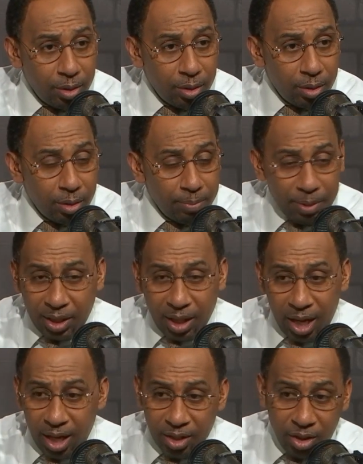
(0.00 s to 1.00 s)

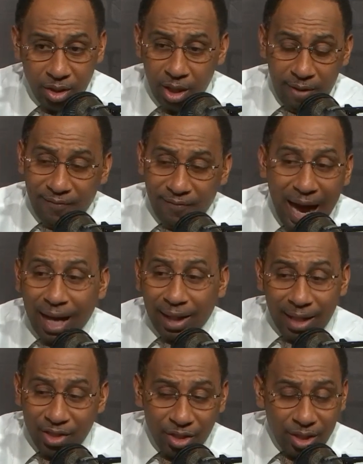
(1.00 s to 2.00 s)
because of
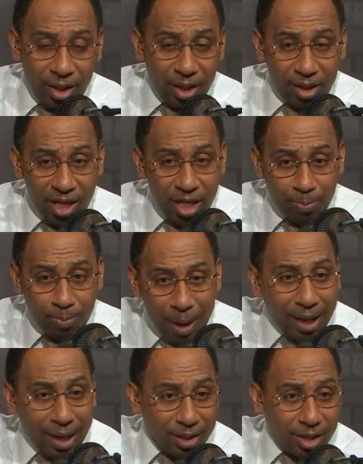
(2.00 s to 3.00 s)
violations of the league's
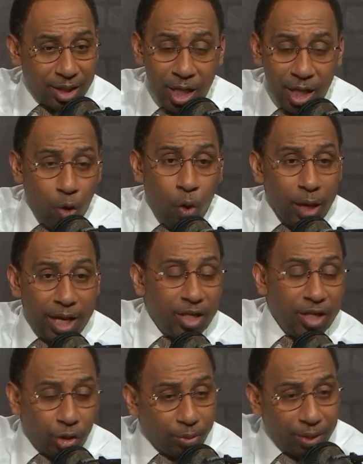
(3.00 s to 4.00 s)
policy or
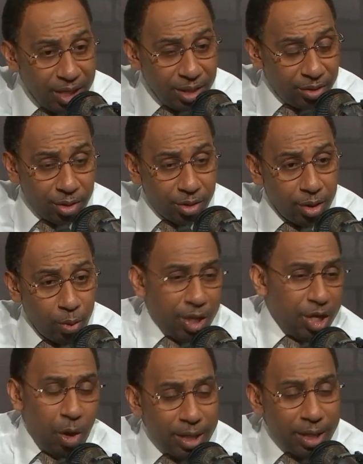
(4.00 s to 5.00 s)
injuries. We
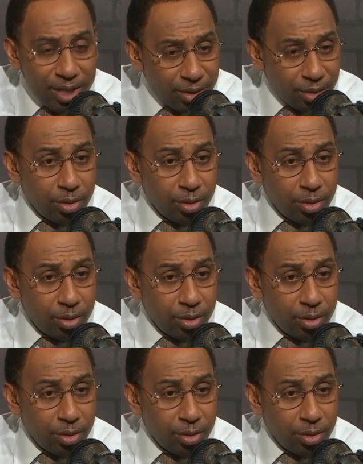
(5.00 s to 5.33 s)
know this.